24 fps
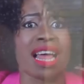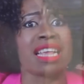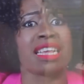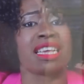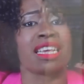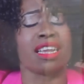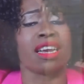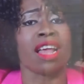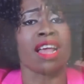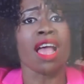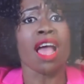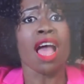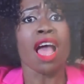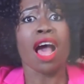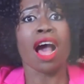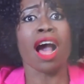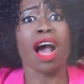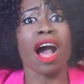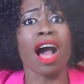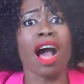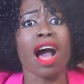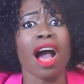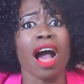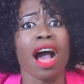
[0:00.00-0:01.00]
like it.
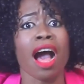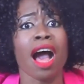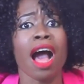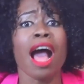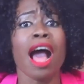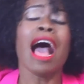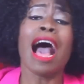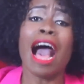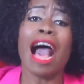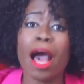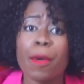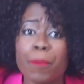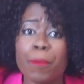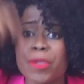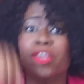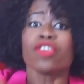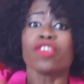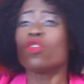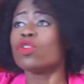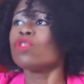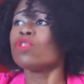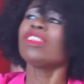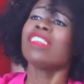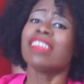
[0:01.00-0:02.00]
I've
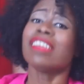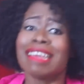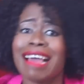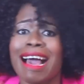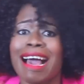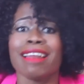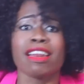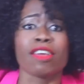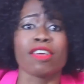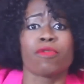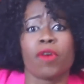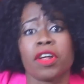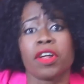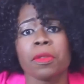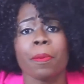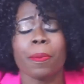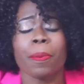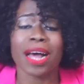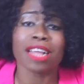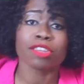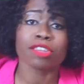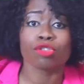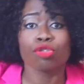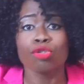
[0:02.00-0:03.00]
been using garlic for the
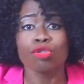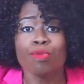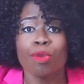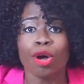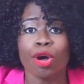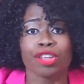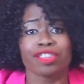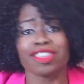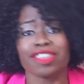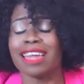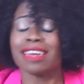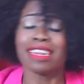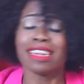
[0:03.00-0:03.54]
past 2 months